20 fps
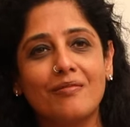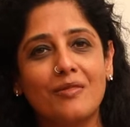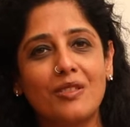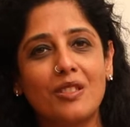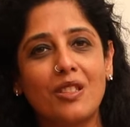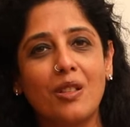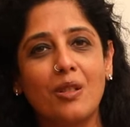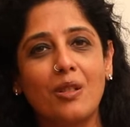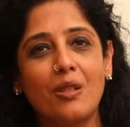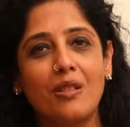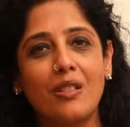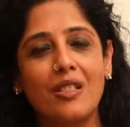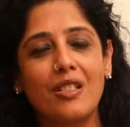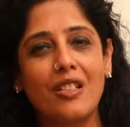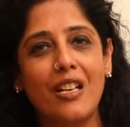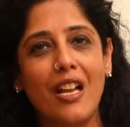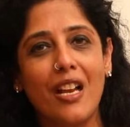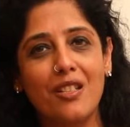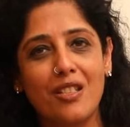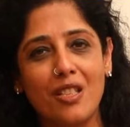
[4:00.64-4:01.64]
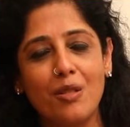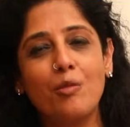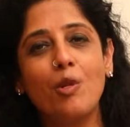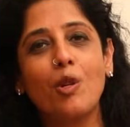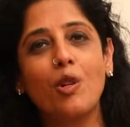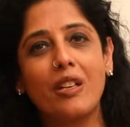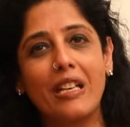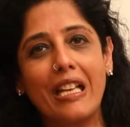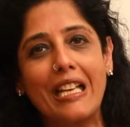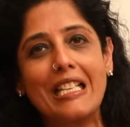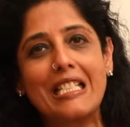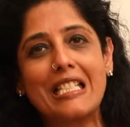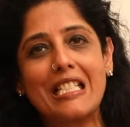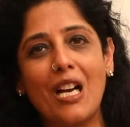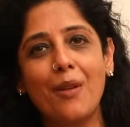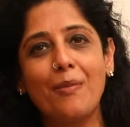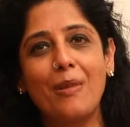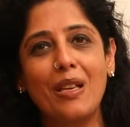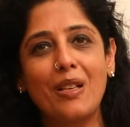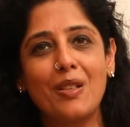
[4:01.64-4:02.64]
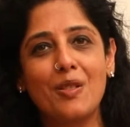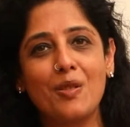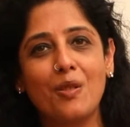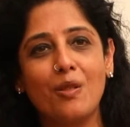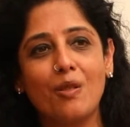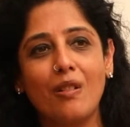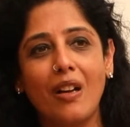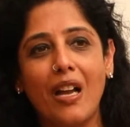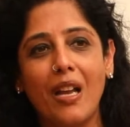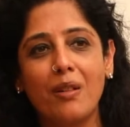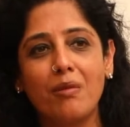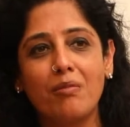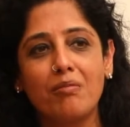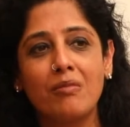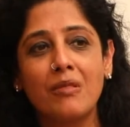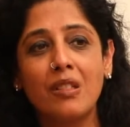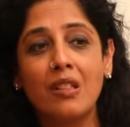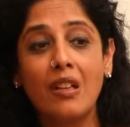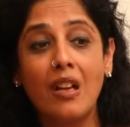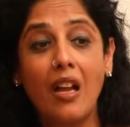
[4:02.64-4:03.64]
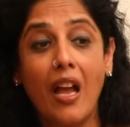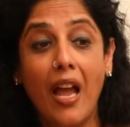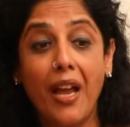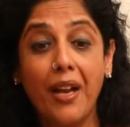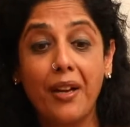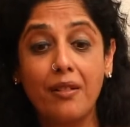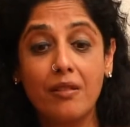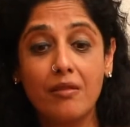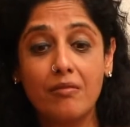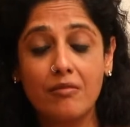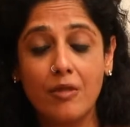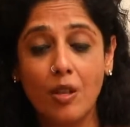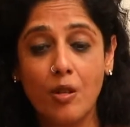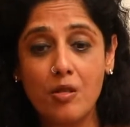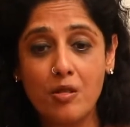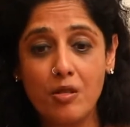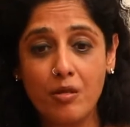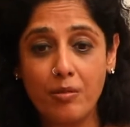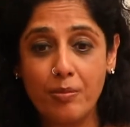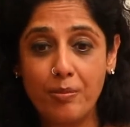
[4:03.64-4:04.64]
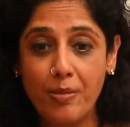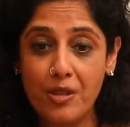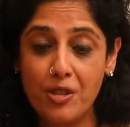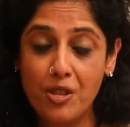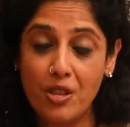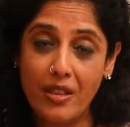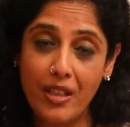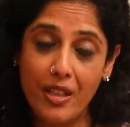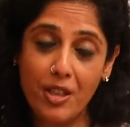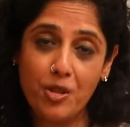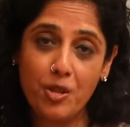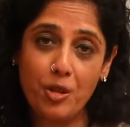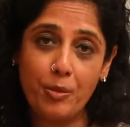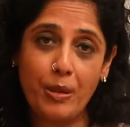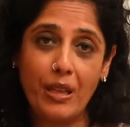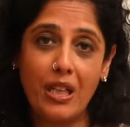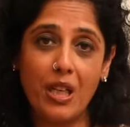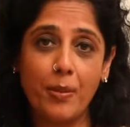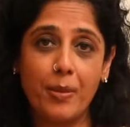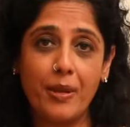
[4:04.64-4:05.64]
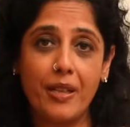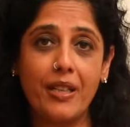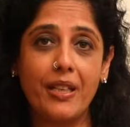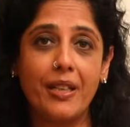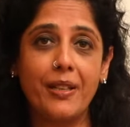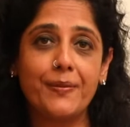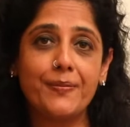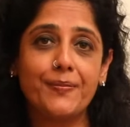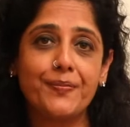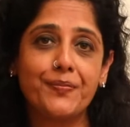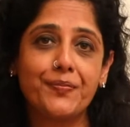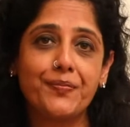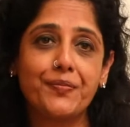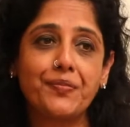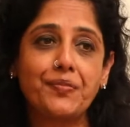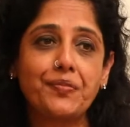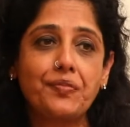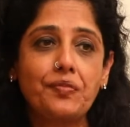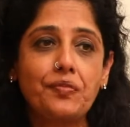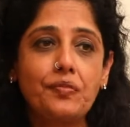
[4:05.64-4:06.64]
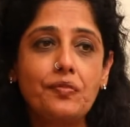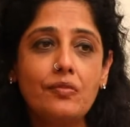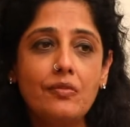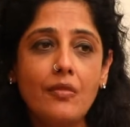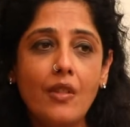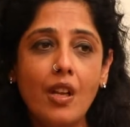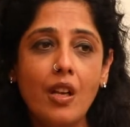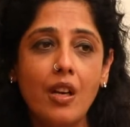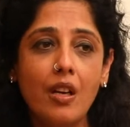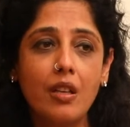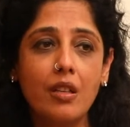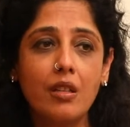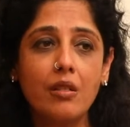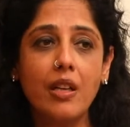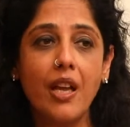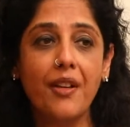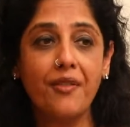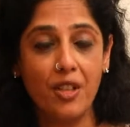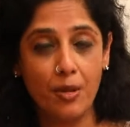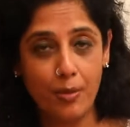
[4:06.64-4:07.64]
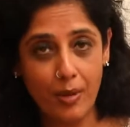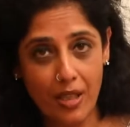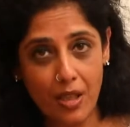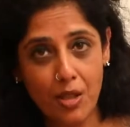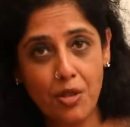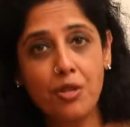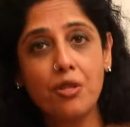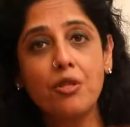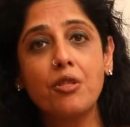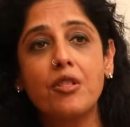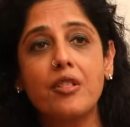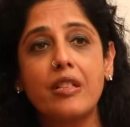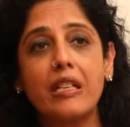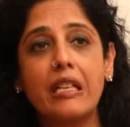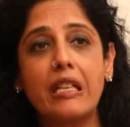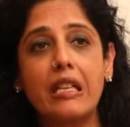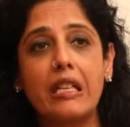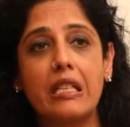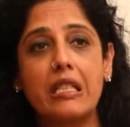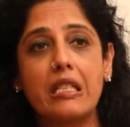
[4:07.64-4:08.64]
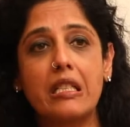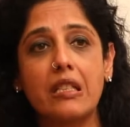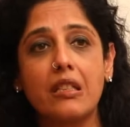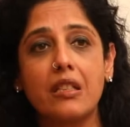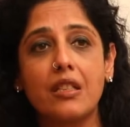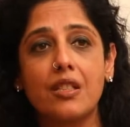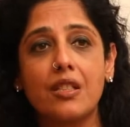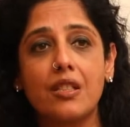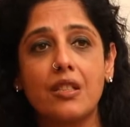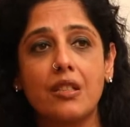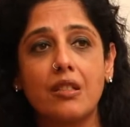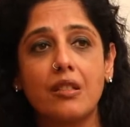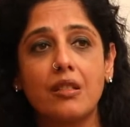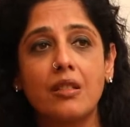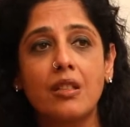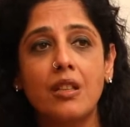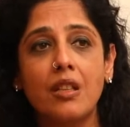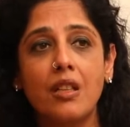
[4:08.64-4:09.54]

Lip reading: the International Book Day is coming. And also children should pick up reading. Everybody should read. It's a